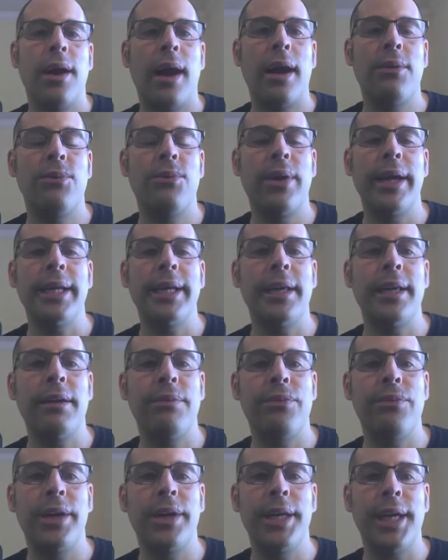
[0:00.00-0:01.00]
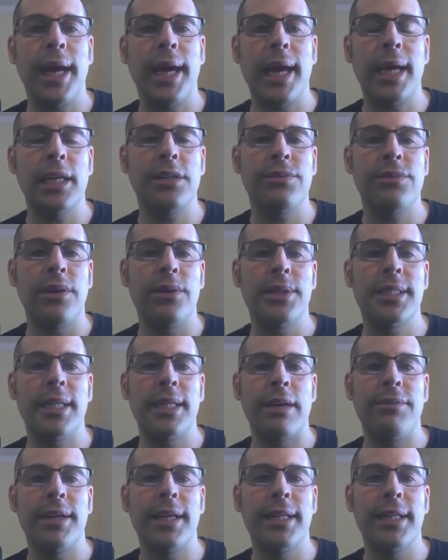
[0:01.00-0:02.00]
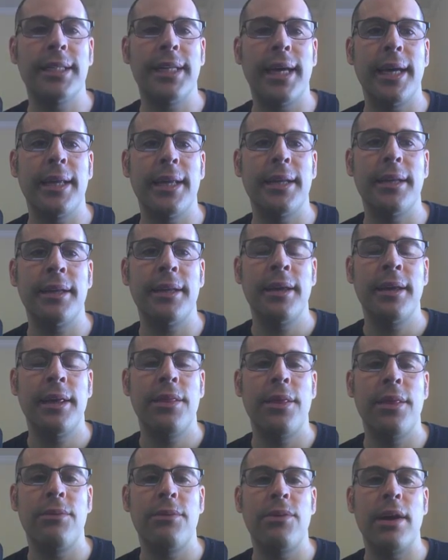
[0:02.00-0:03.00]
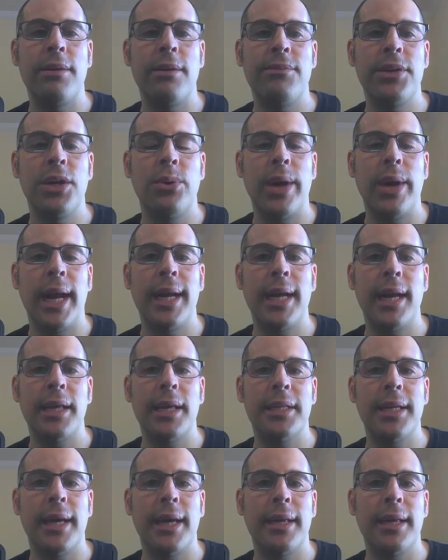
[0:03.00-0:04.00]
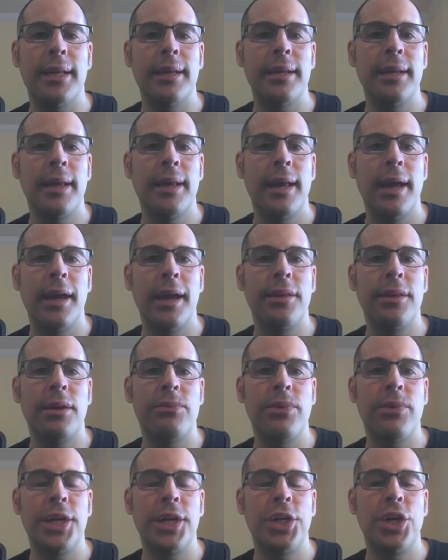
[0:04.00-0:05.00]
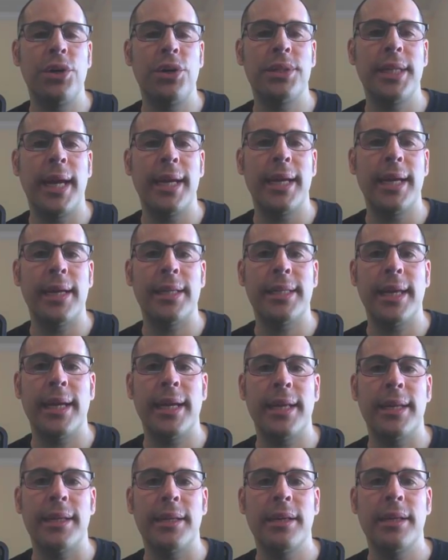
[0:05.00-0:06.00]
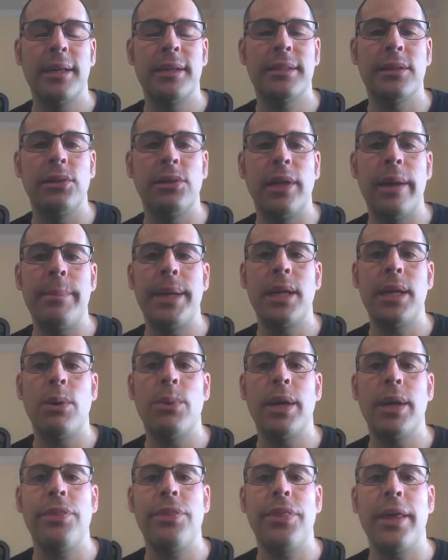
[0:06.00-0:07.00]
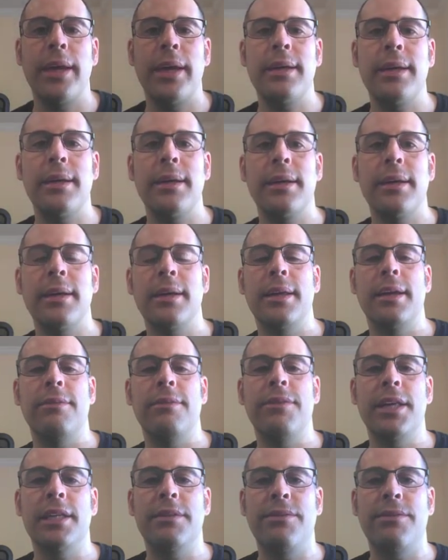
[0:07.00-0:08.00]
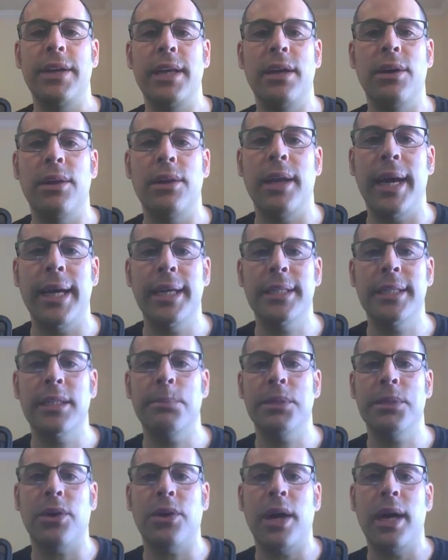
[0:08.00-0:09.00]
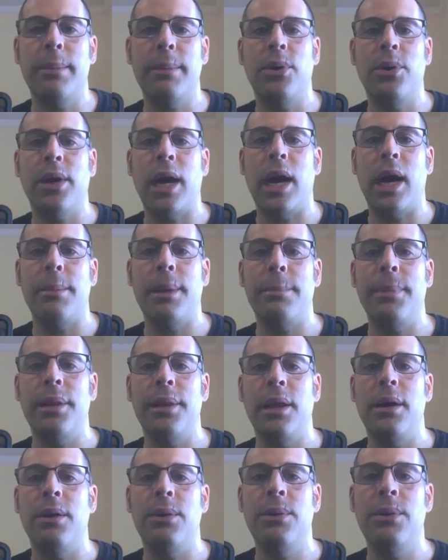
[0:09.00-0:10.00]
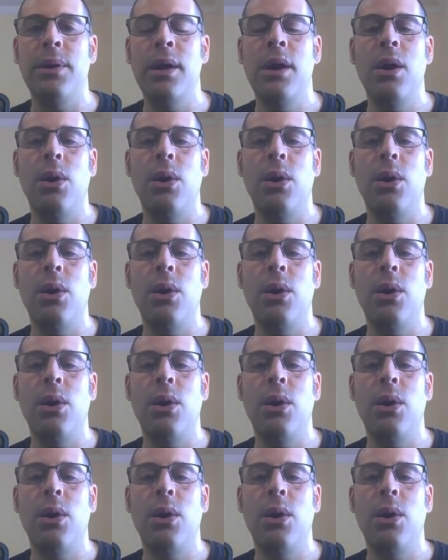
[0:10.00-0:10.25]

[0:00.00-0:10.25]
I ranked their free cash flow 7 out of 10, their revenue 8 out of 10, and their ratios 8 out of 10. So let me know what you think. Give this video a like, subscribe, or comment below.